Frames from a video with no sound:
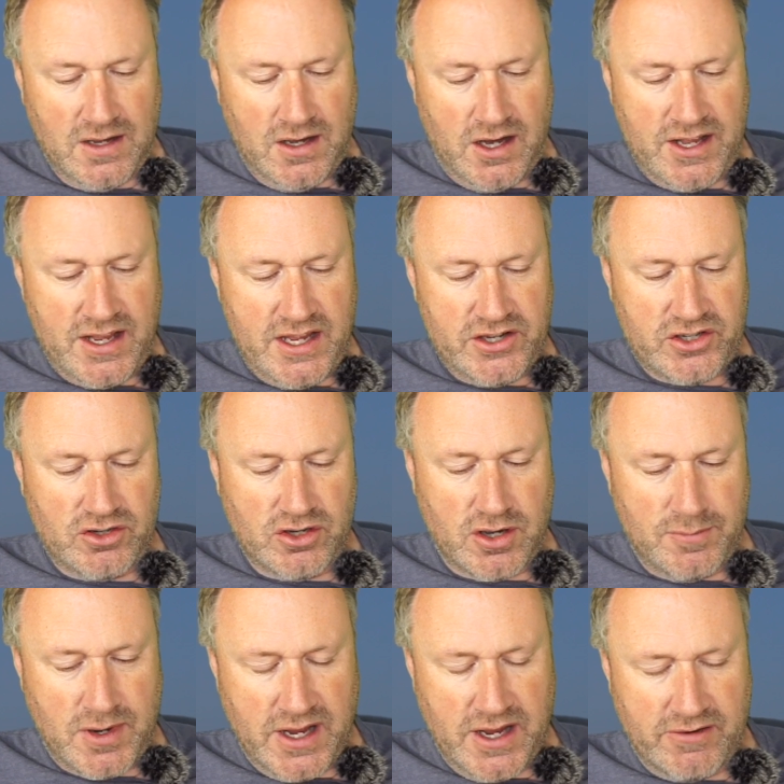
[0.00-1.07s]
and it is stuck on
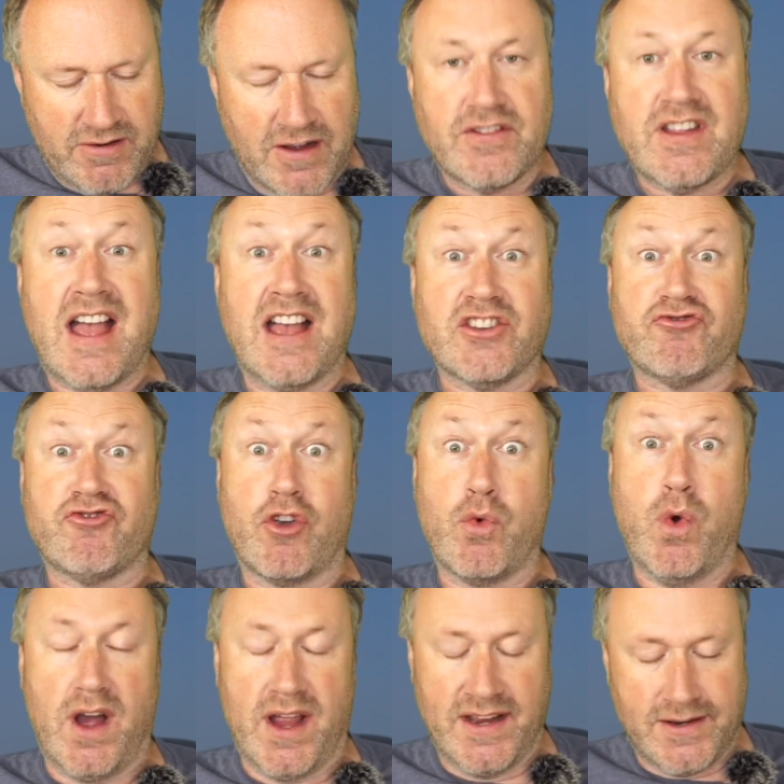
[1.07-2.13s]
my aircraft as
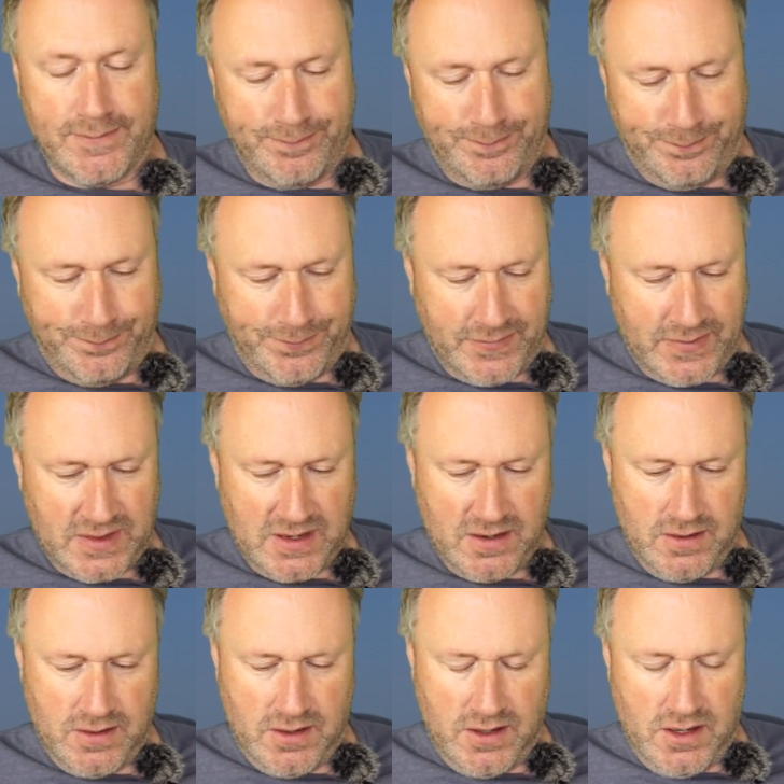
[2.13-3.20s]
required.
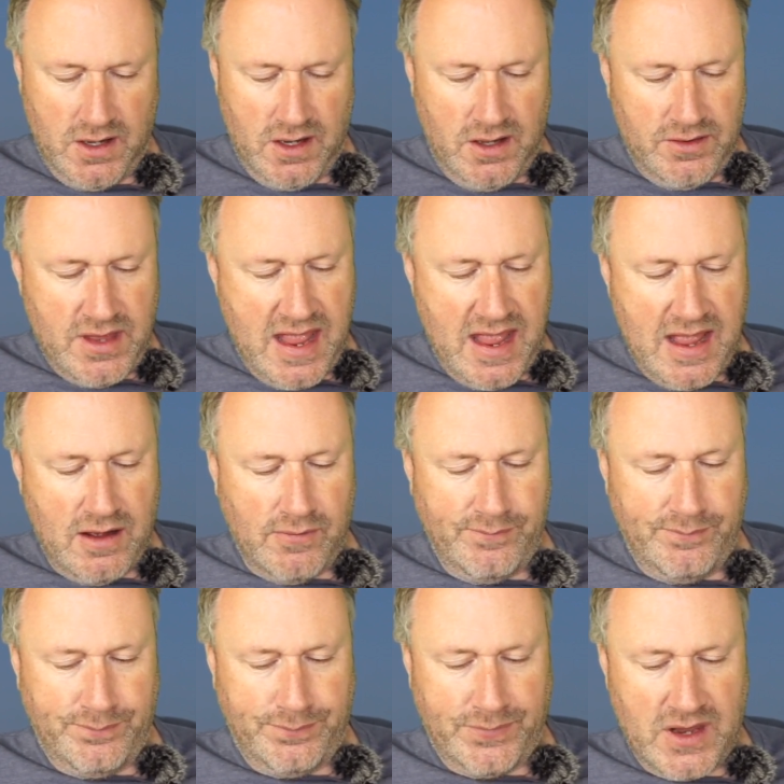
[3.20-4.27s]
Now,
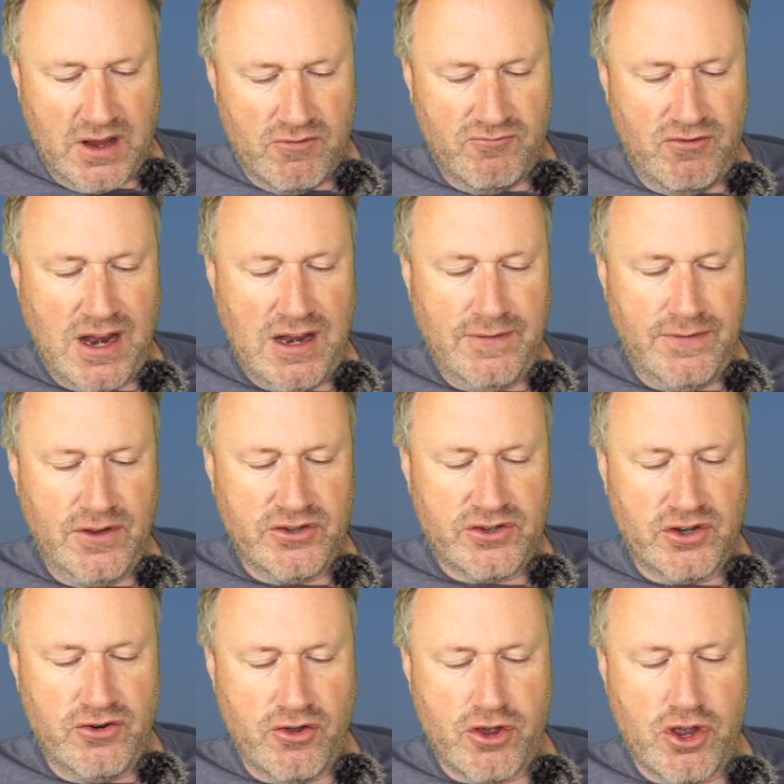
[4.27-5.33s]
relevant
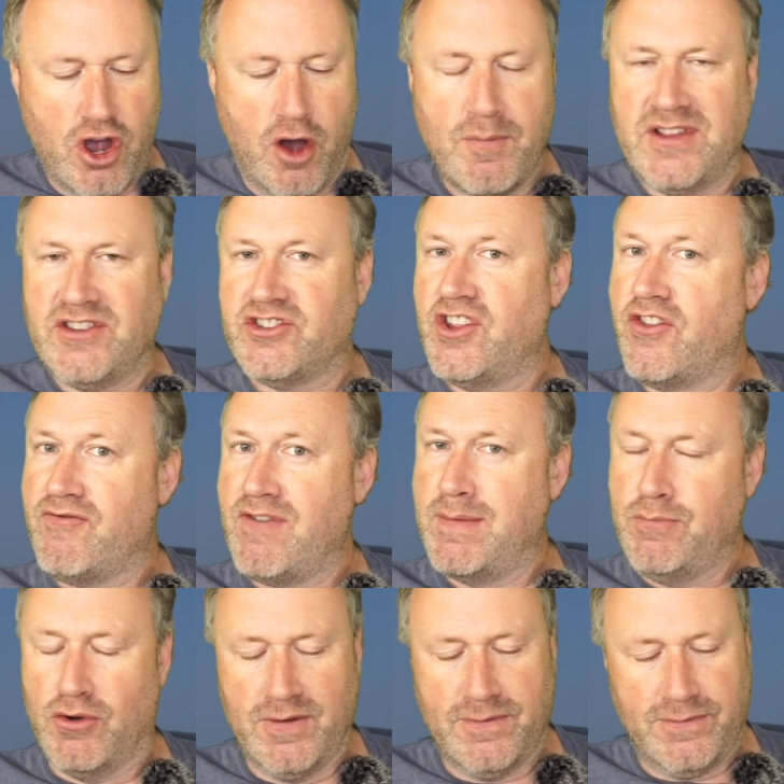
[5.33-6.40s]
and other comments in
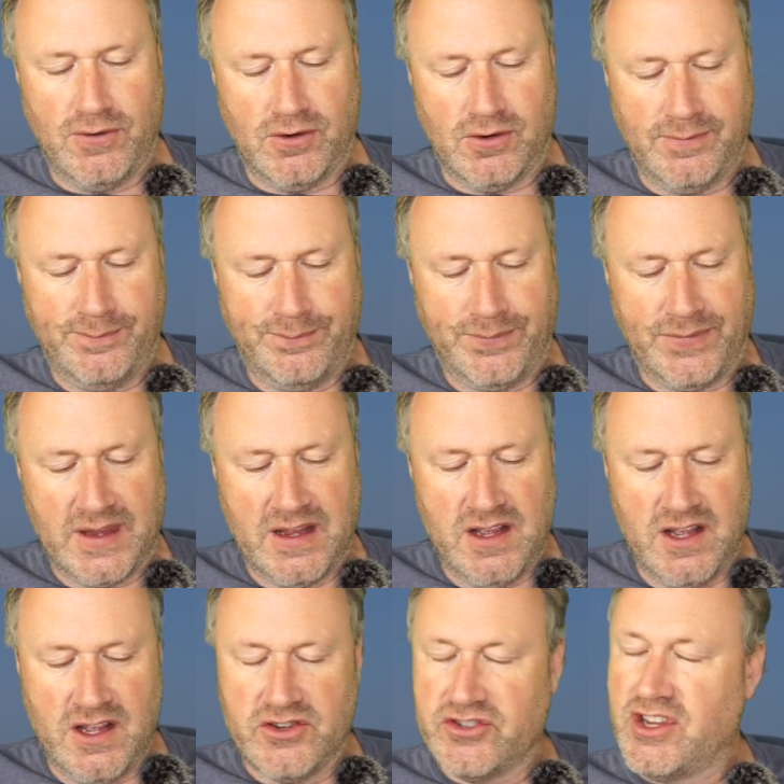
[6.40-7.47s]
3.4.
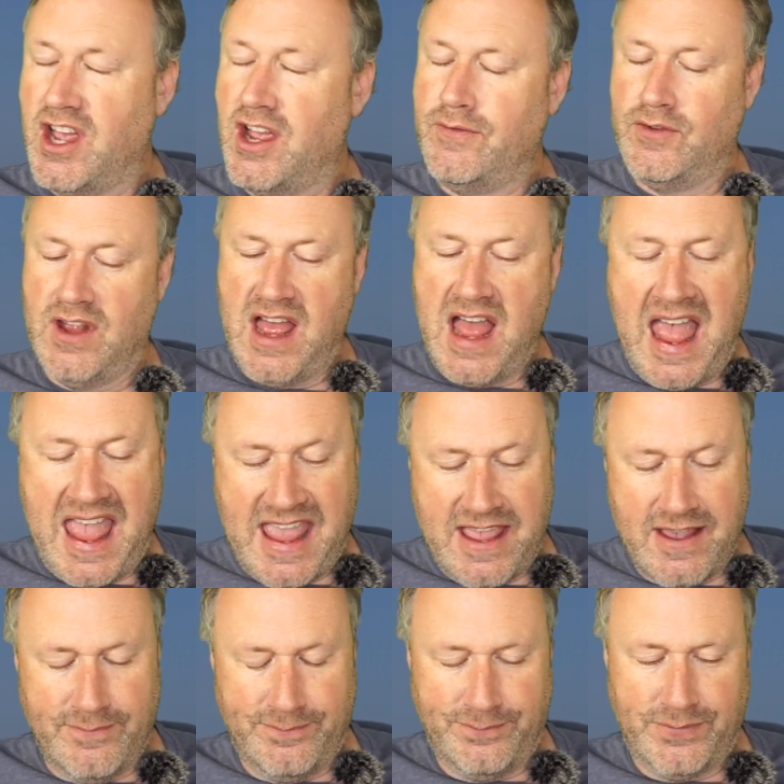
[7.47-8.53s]
So A,
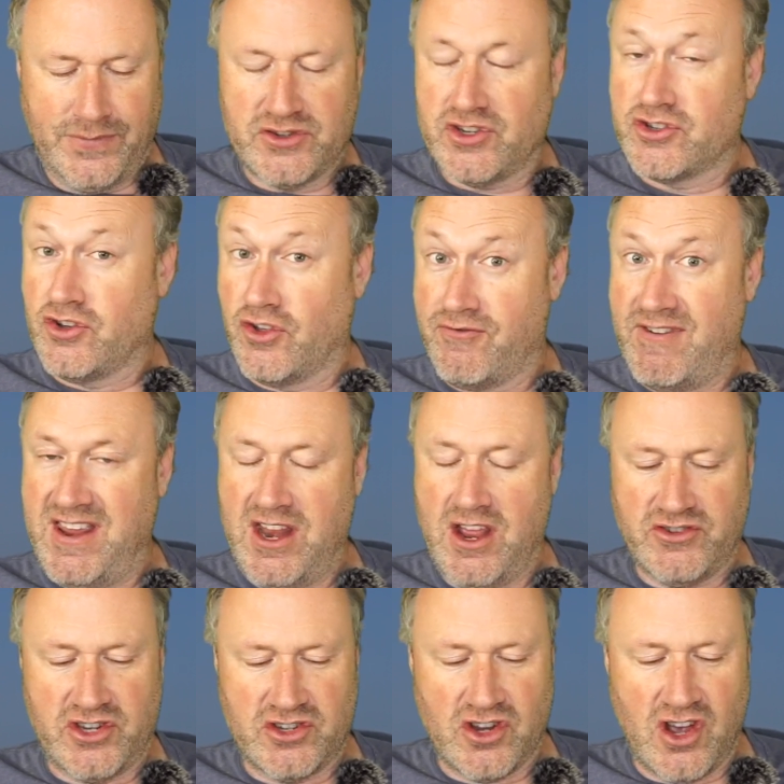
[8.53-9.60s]
so it's got 3
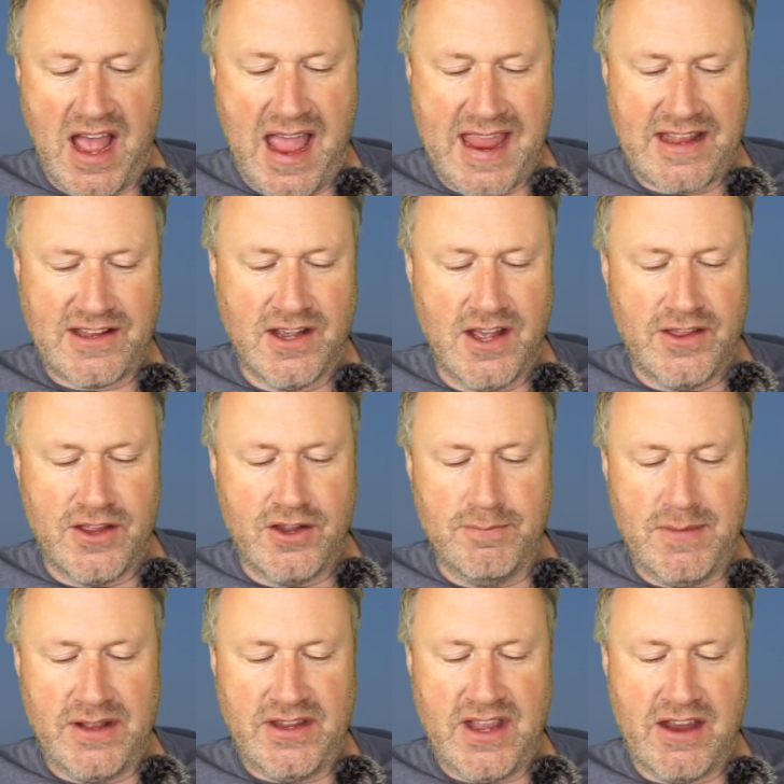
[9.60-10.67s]
notes. It's got A, the
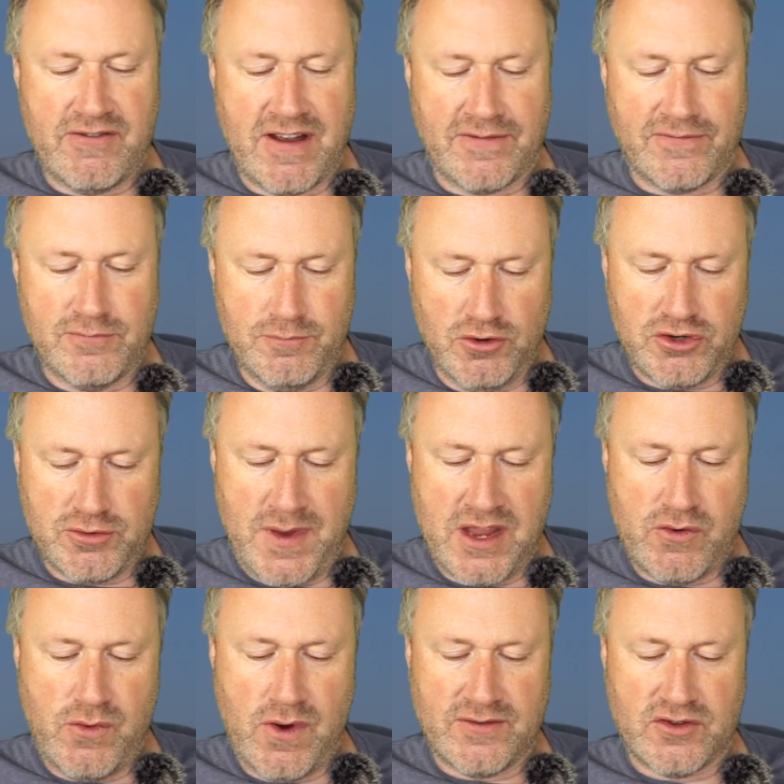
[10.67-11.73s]
unmanned aircraft must be
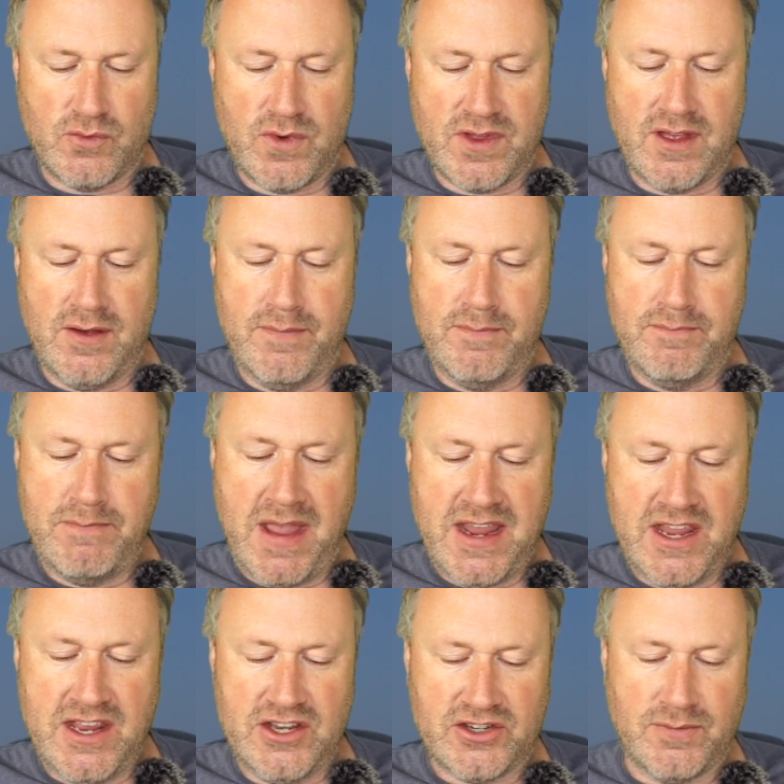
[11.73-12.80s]
equipped with a
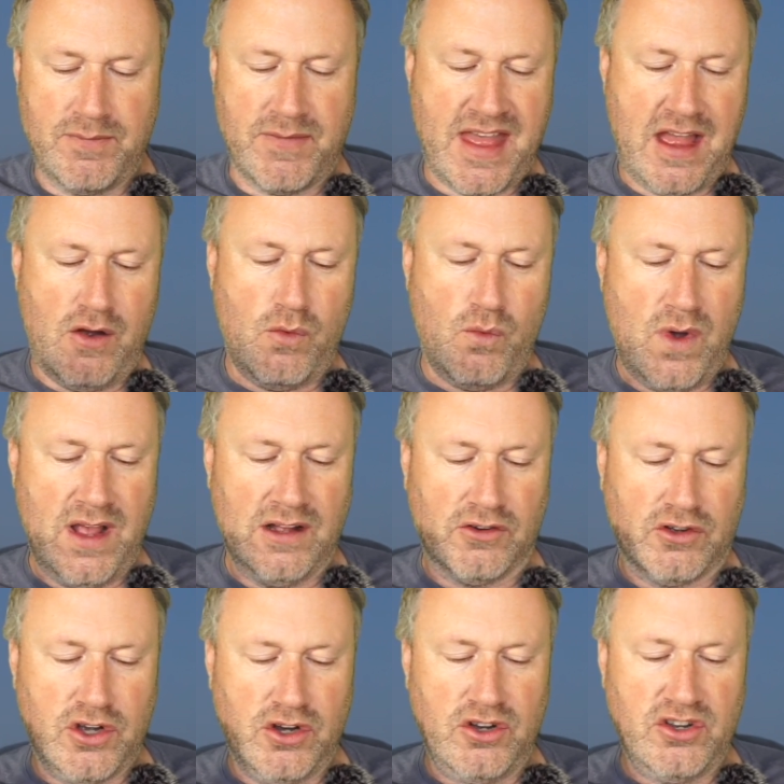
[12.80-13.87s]
mechanism that will
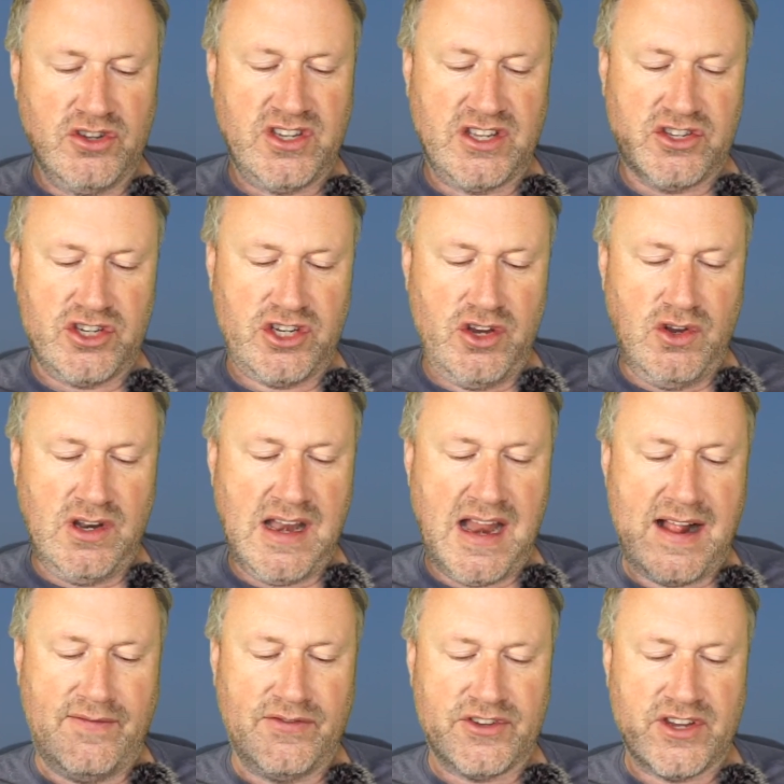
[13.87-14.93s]
cause it to
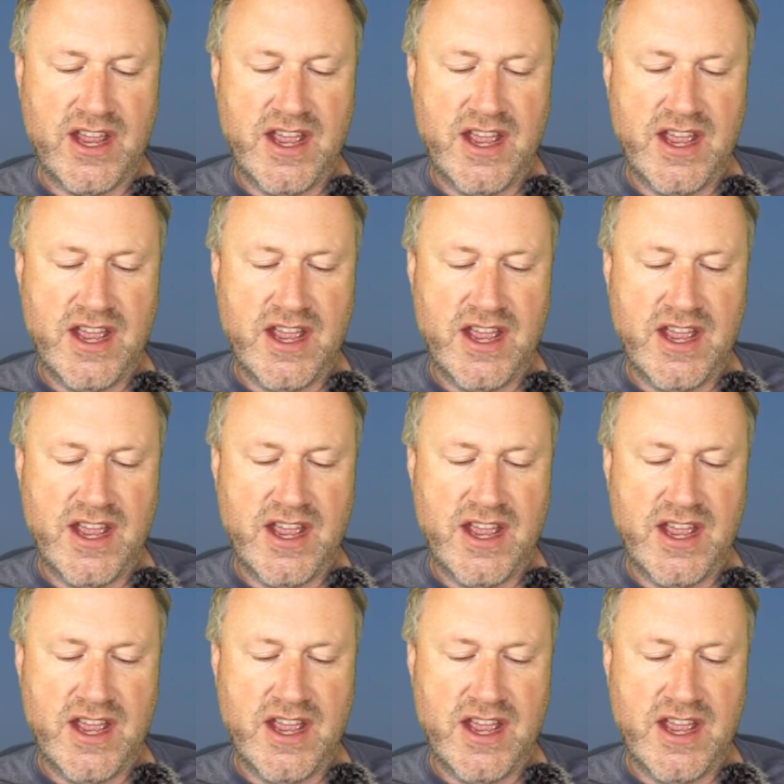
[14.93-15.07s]
land